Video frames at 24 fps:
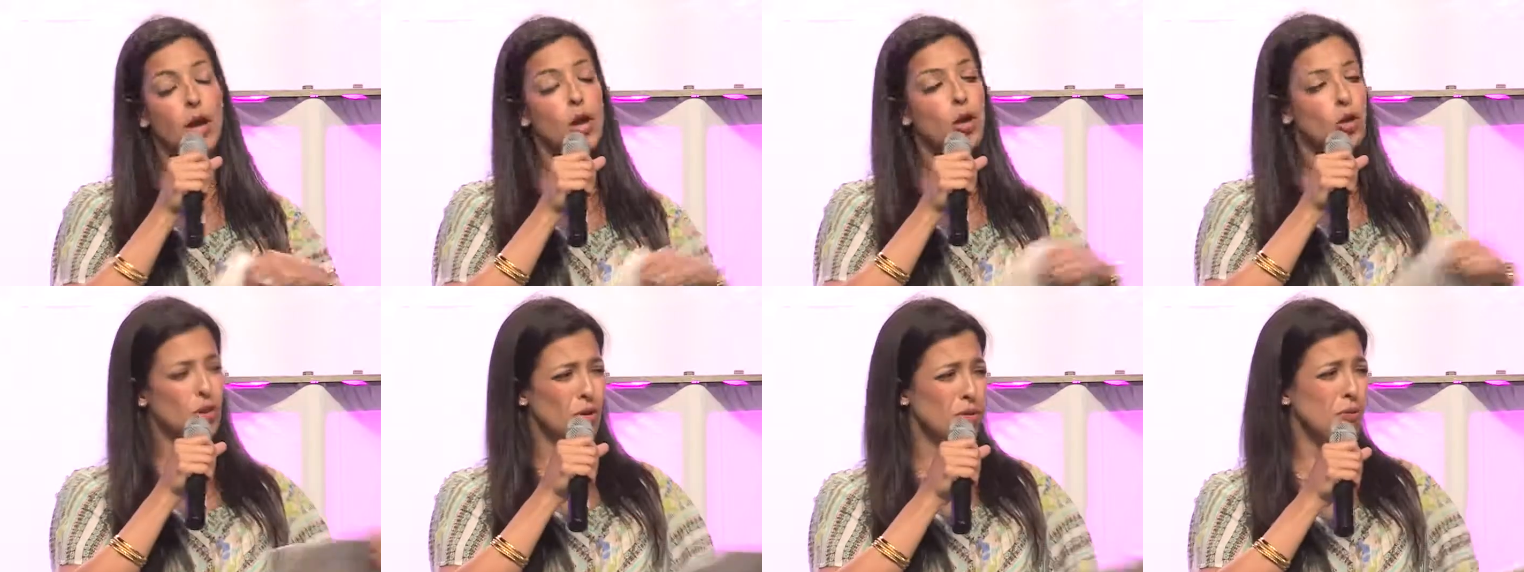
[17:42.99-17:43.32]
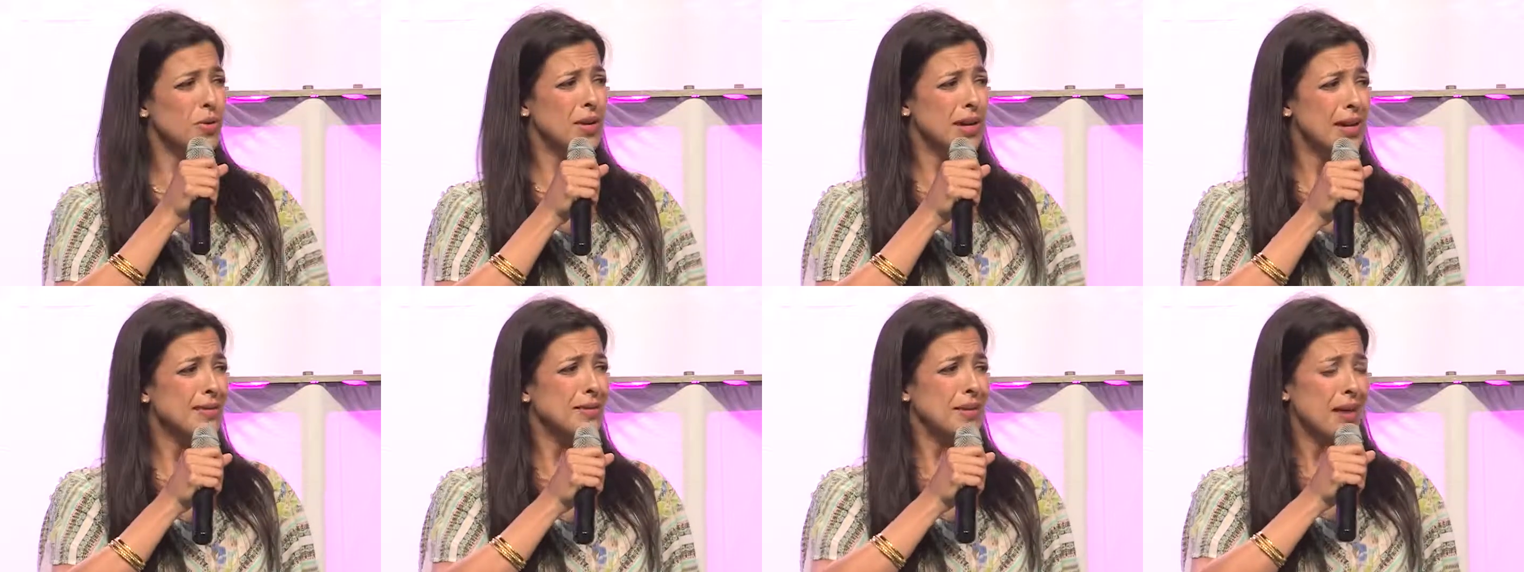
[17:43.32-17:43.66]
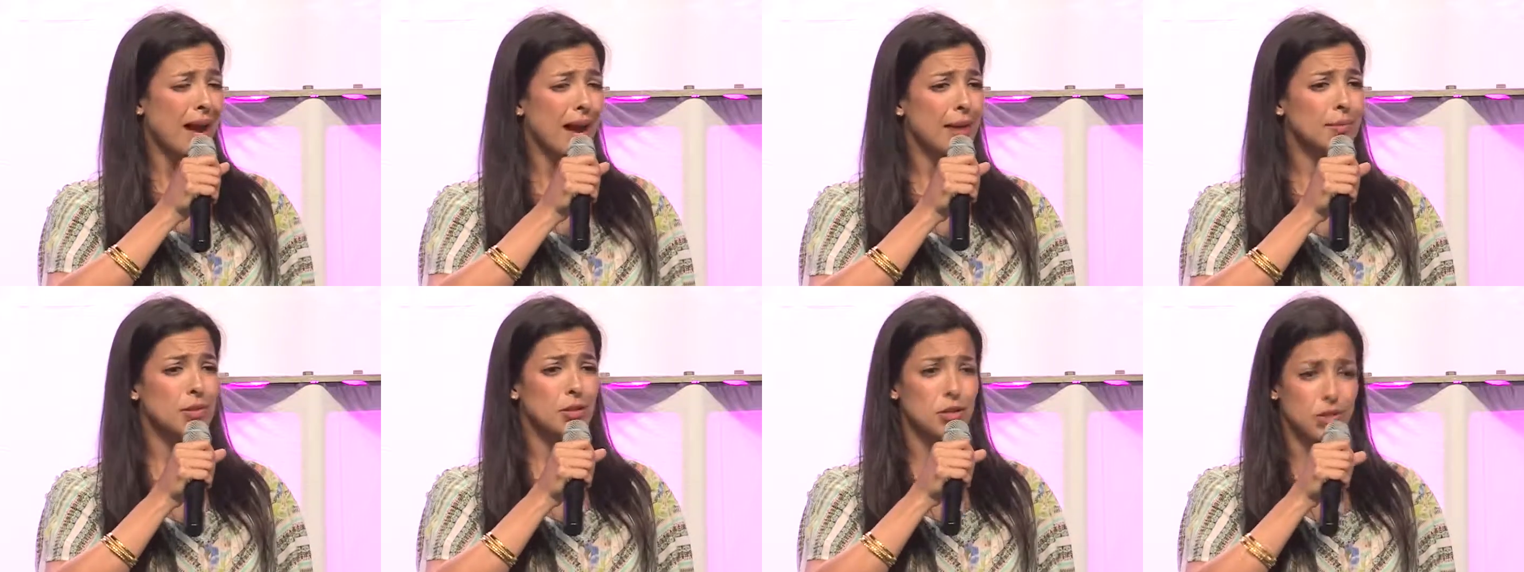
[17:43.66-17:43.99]
You need
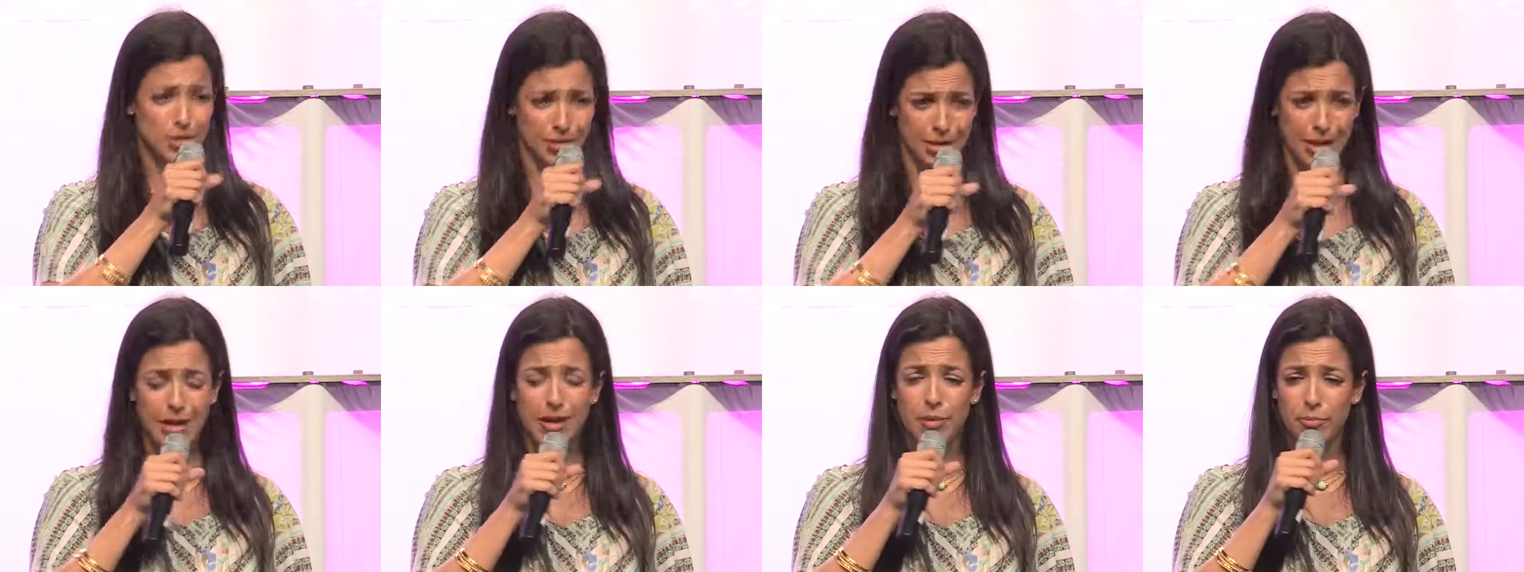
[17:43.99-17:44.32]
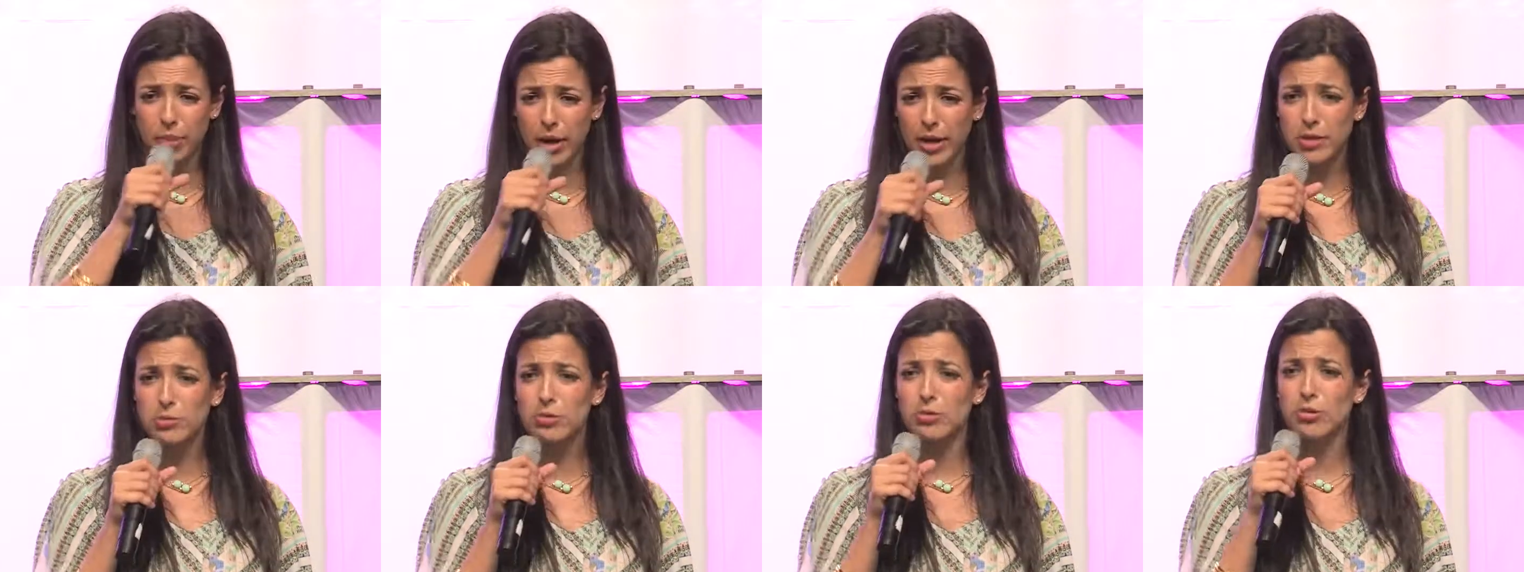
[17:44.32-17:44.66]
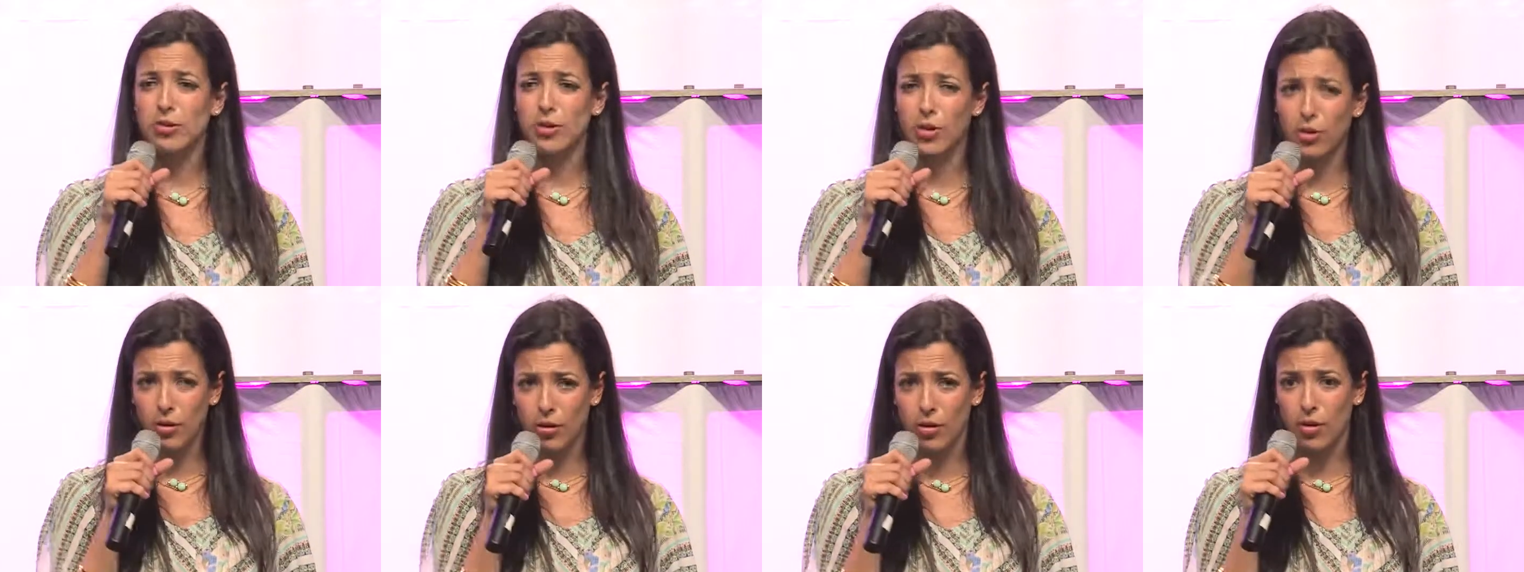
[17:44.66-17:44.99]
time to just decompress with your
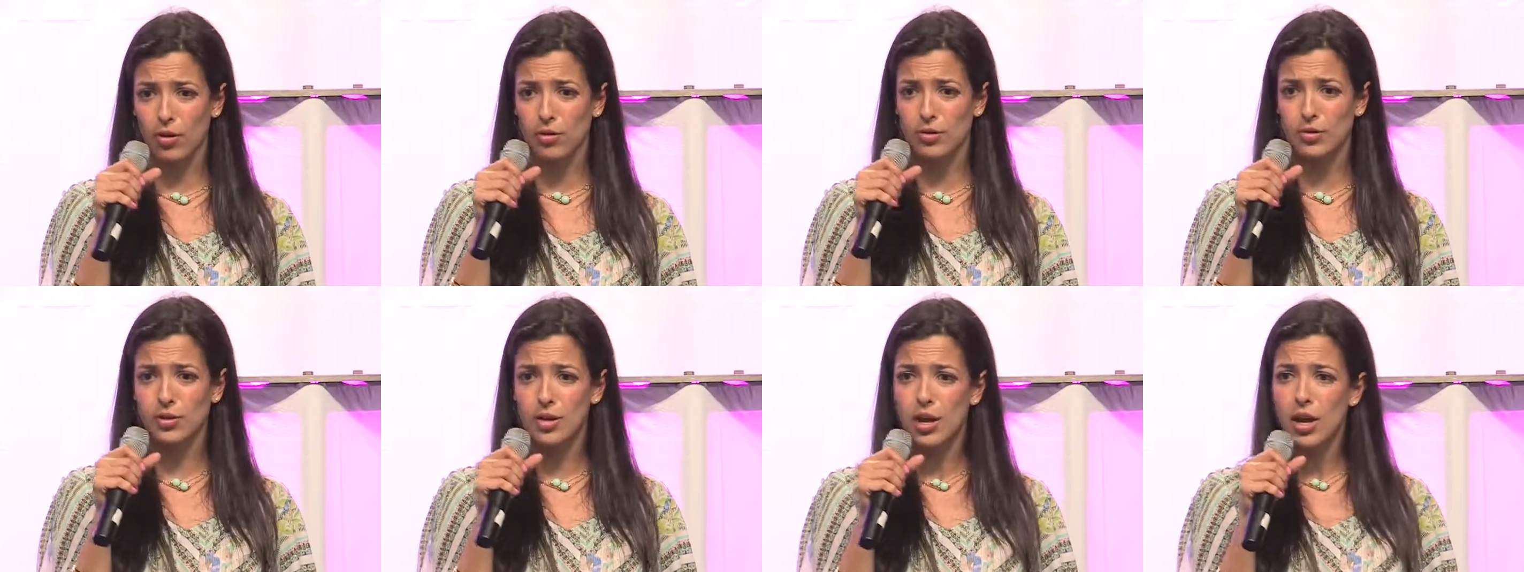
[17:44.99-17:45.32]
girls.